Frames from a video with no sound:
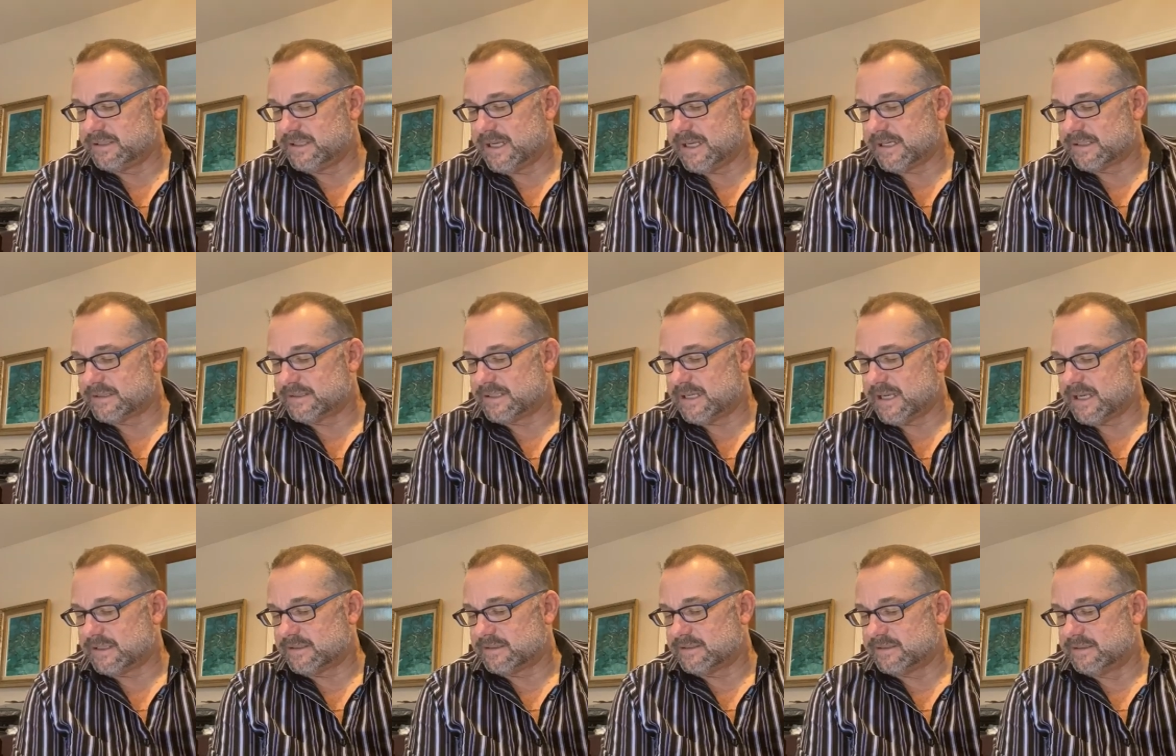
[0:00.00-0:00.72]
The
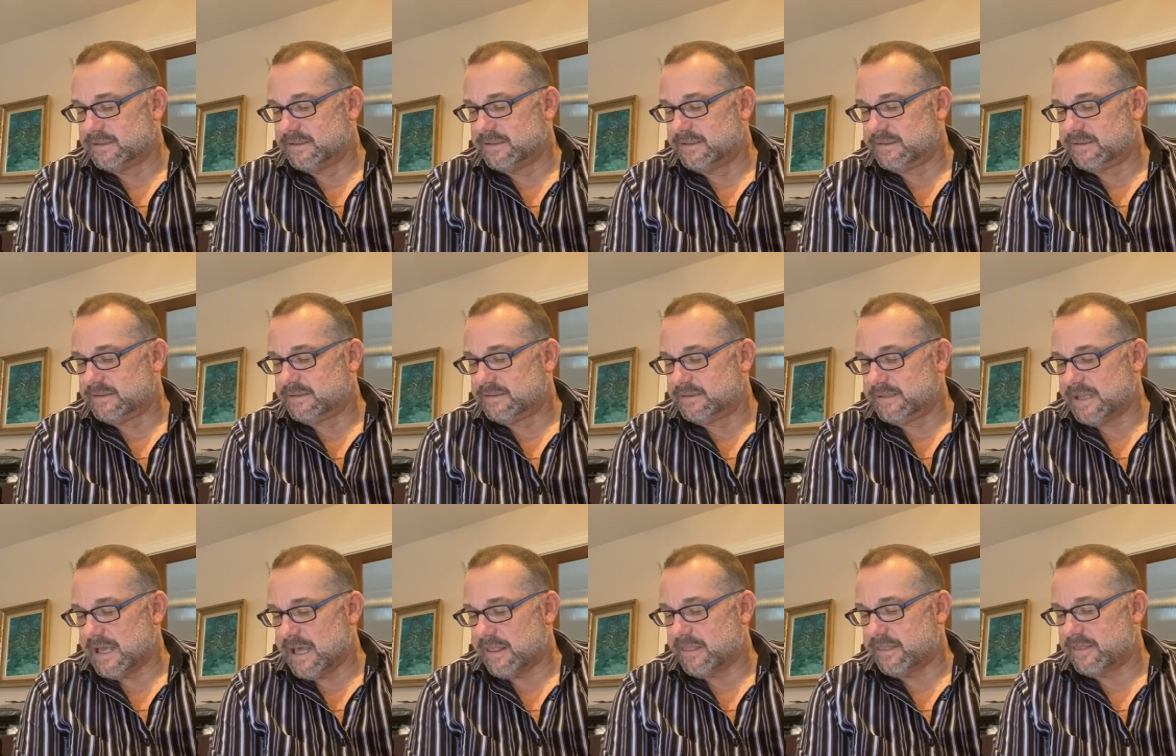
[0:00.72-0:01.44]
excess
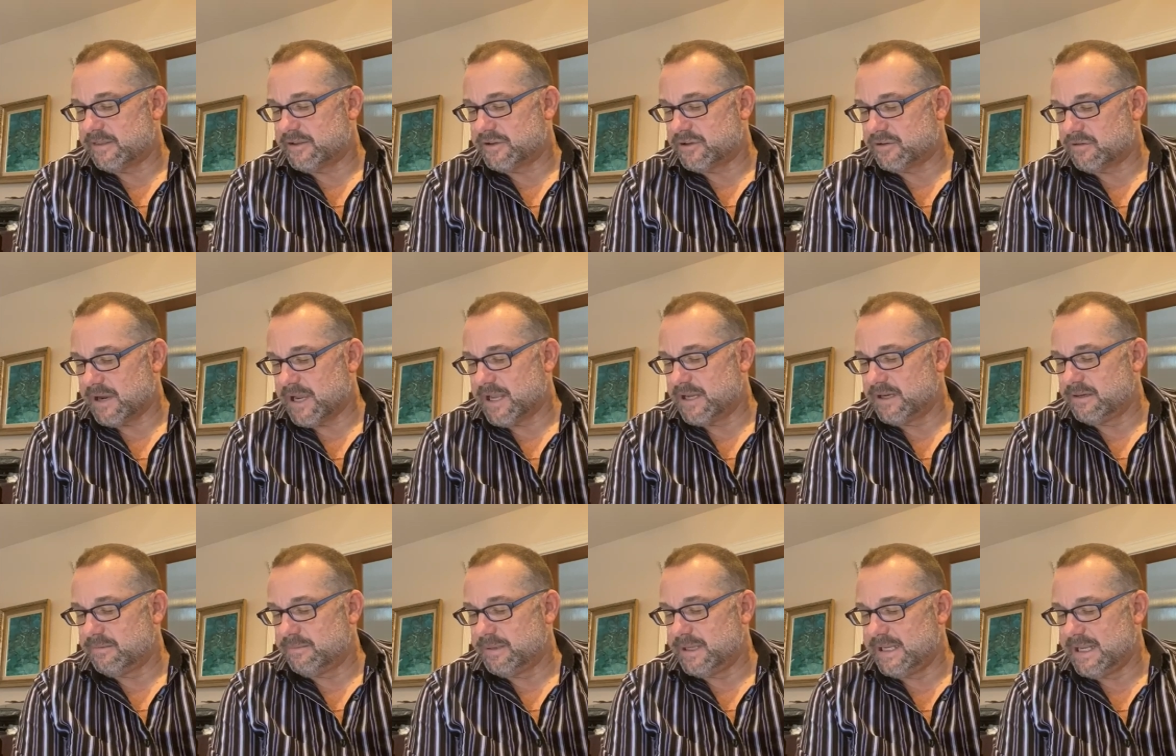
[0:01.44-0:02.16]
death
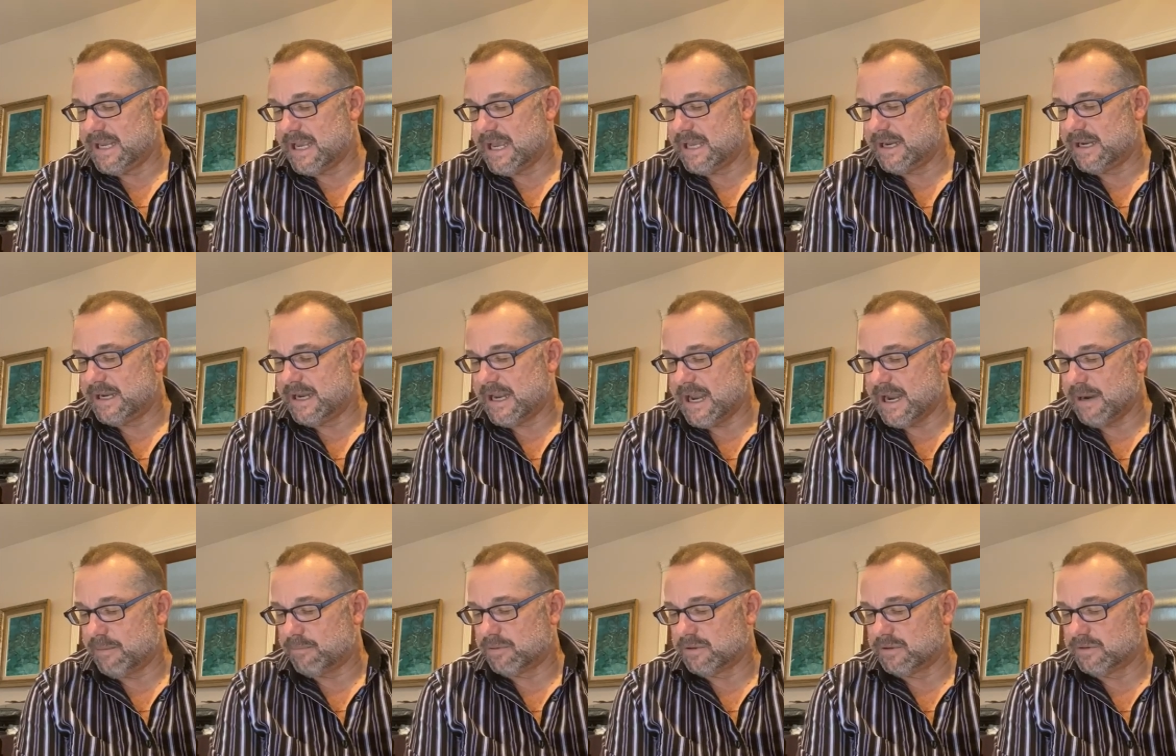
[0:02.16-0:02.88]
trend began in
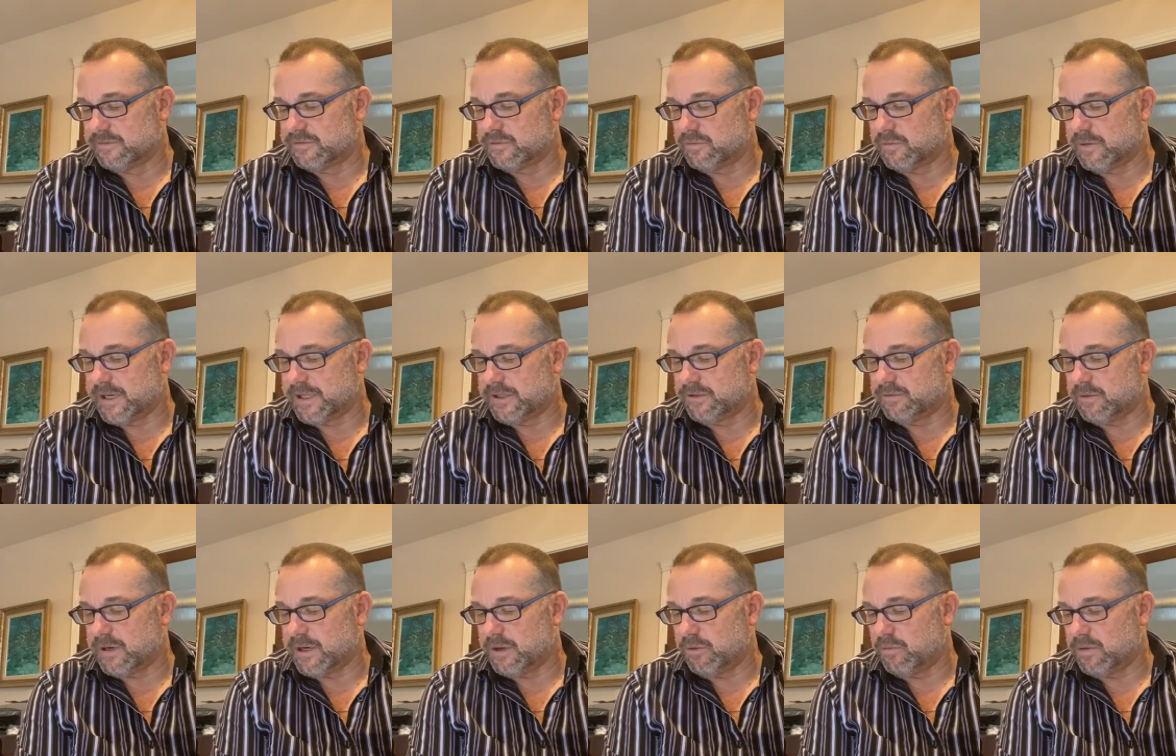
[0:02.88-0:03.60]
April of
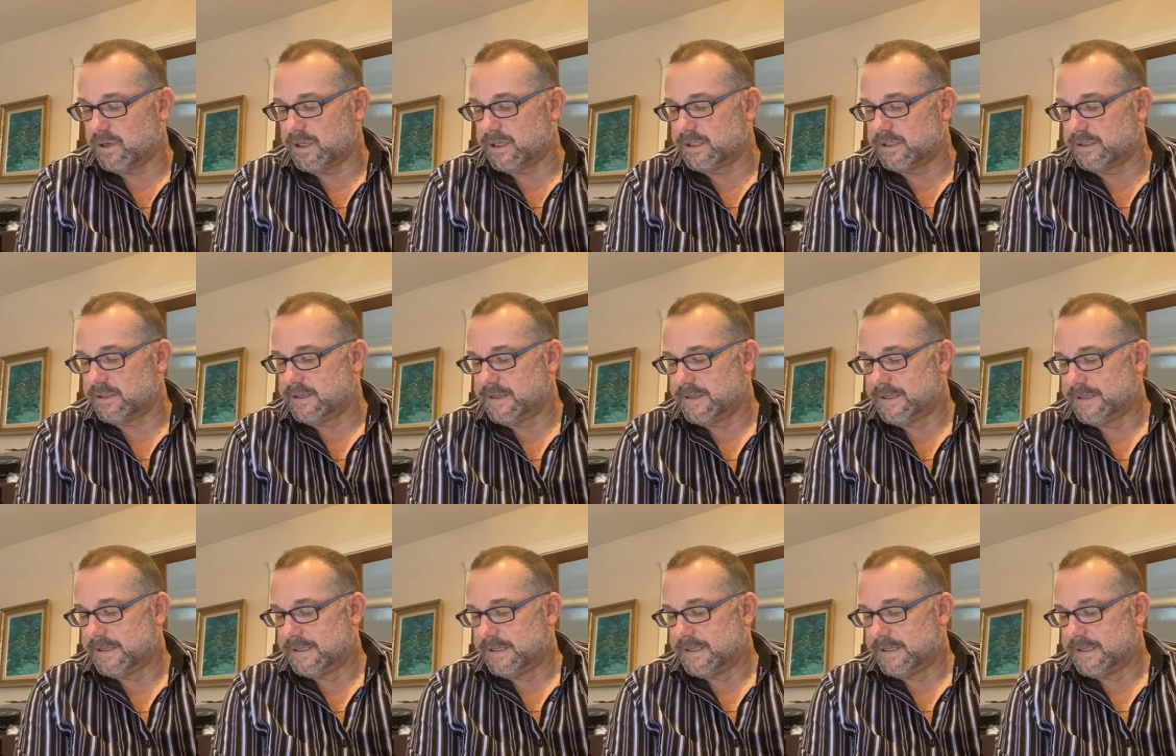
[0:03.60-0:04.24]
2021.